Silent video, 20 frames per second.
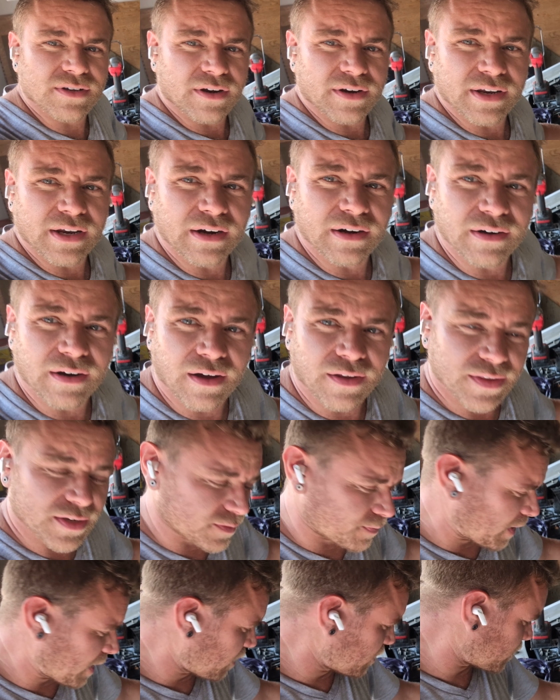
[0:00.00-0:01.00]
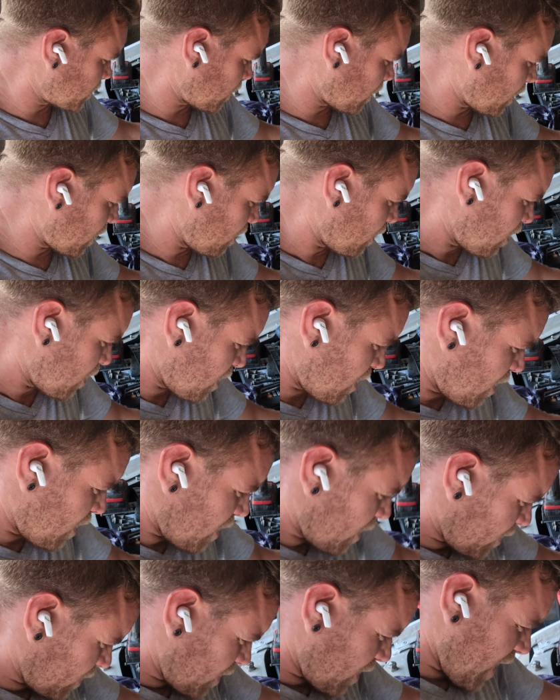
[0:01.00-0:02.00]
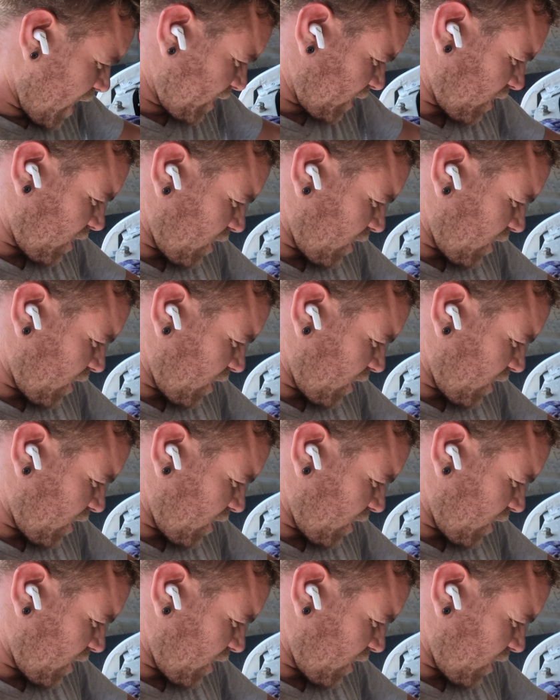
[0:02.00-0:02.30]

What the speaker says: on here. All these bearings are good, so that's